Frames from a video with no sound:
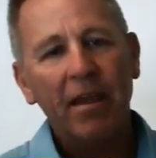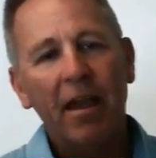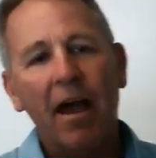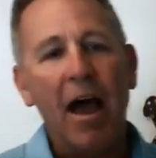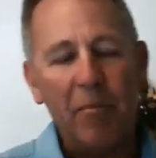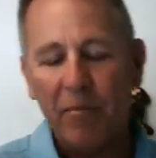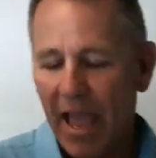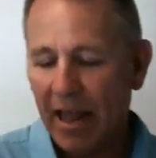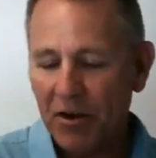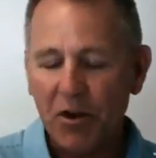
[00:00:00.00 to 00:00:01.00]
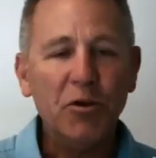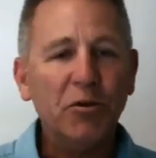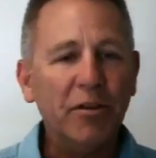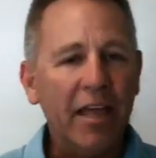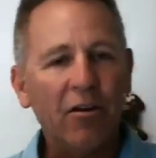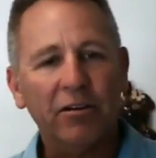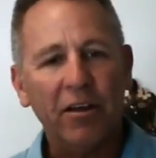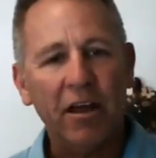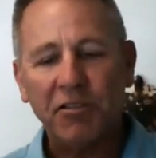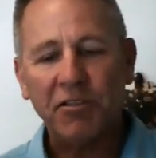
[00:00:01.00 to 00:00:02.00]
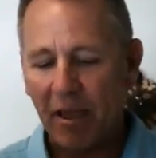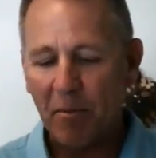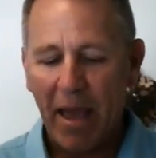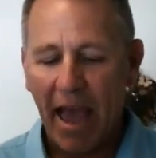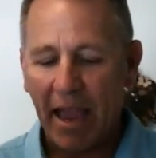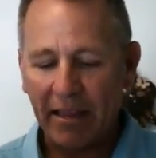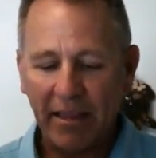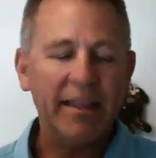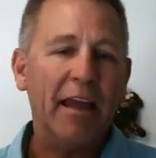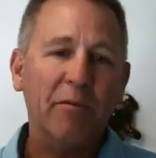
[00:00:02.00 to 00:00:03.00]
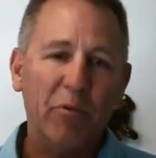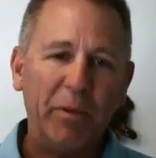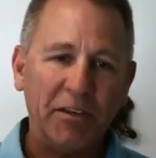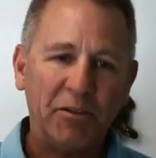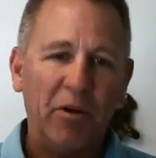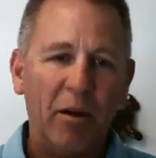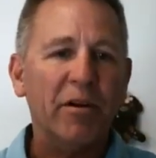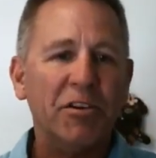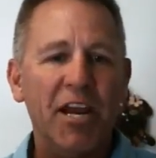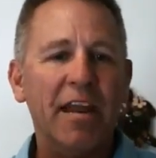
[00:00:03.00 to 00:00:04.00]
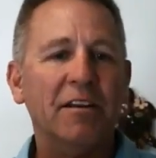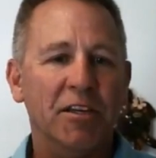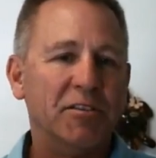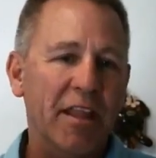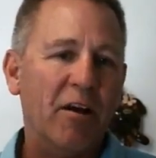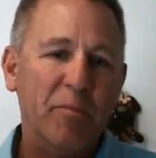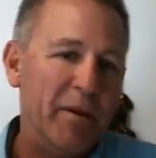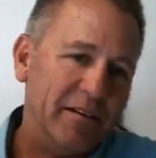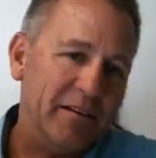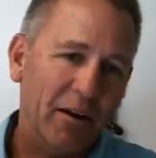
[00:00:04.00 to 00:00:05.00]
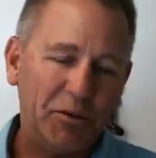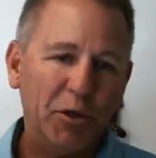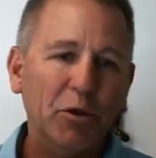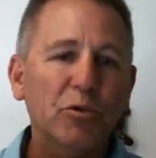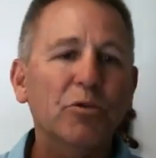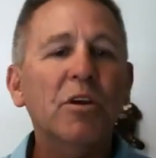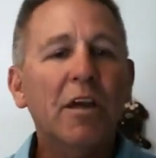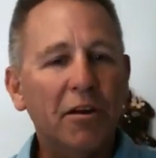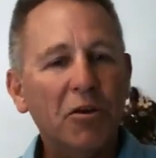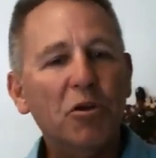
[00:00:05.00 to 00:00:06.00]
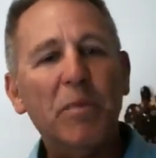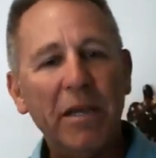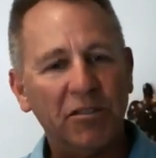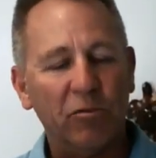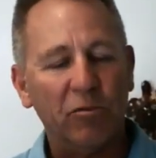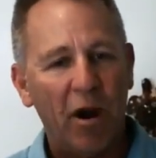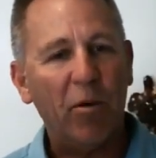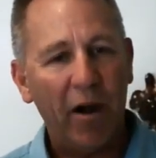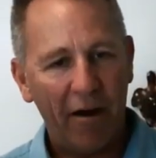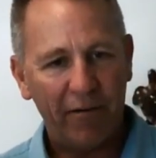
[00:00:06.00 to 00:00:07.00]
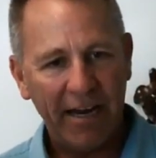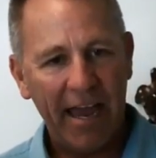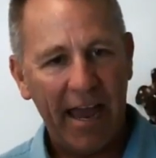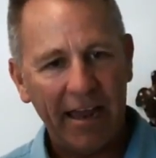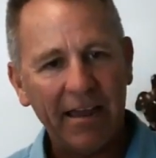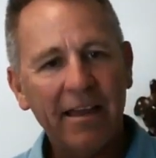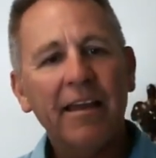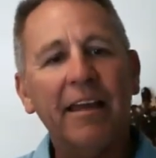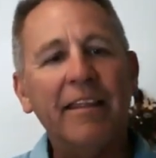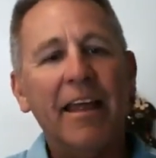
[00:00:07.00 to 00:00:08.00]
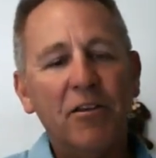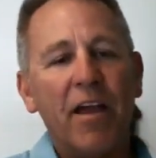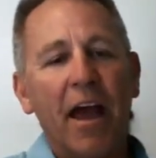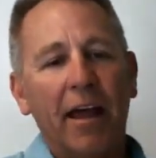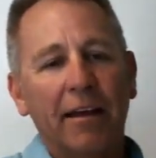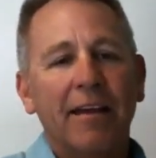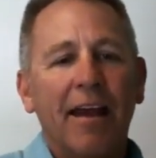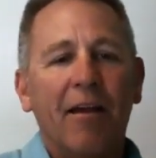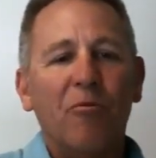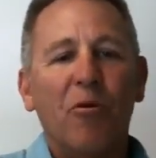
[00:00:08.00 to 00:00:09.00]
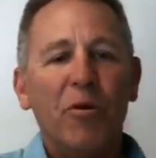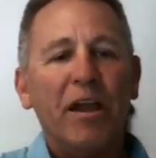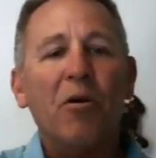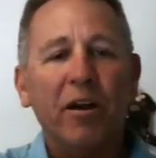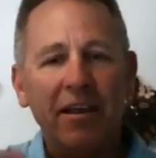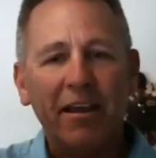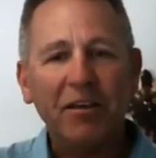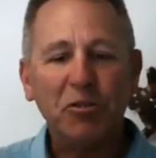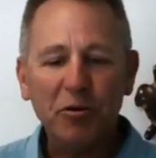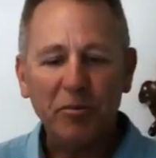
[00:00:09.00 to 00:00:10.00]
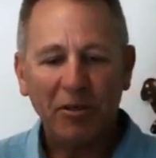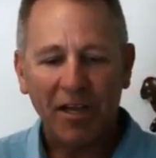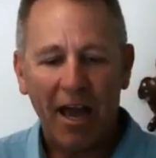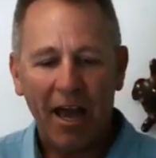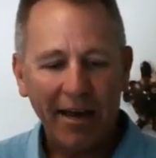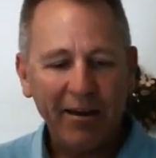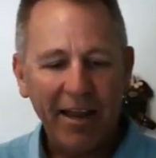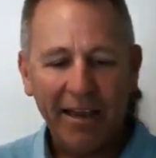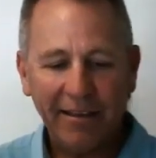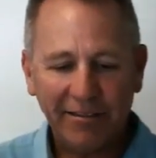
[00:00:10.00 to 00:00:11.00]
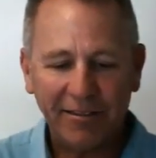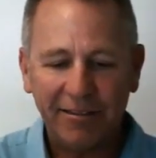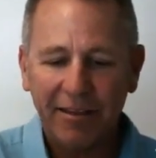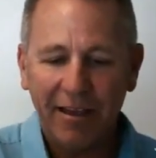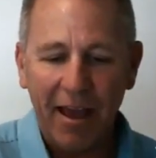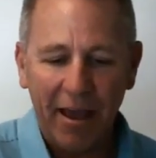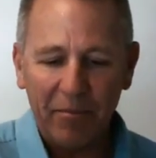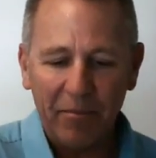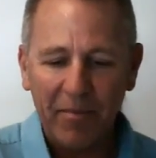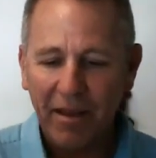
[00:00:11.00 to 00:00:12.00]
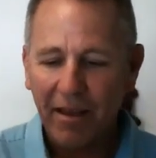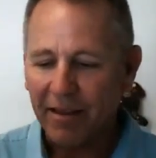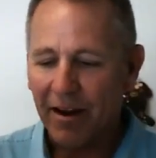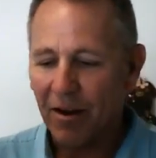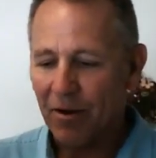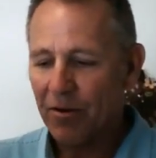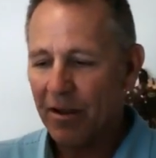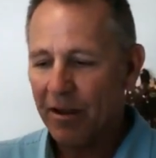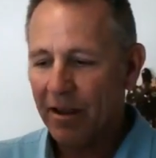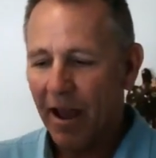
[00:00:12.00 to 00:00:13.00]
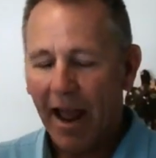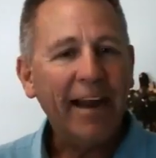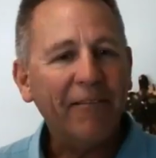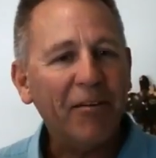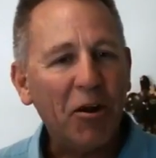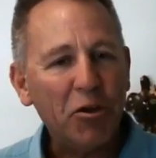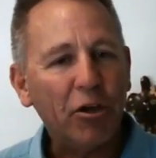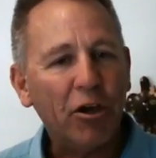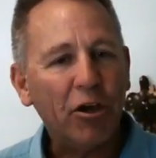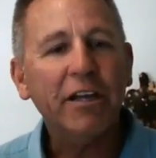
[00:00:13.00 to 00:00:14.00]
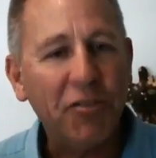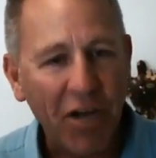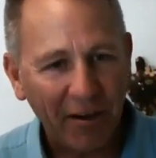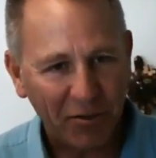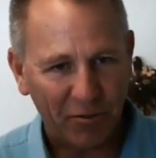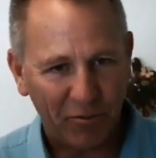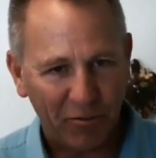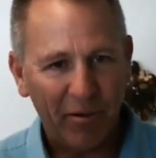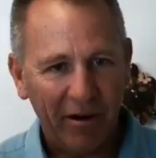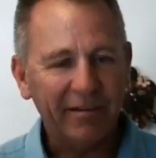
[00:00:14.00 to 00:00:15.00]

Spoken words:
At noon, they go to lunch, they come back, and then they replace the rubber and change it. So that would be, 2 new pieces of rubber every day. And then you've got, we go into the consumer side is, I didn't even know you could change the rubber,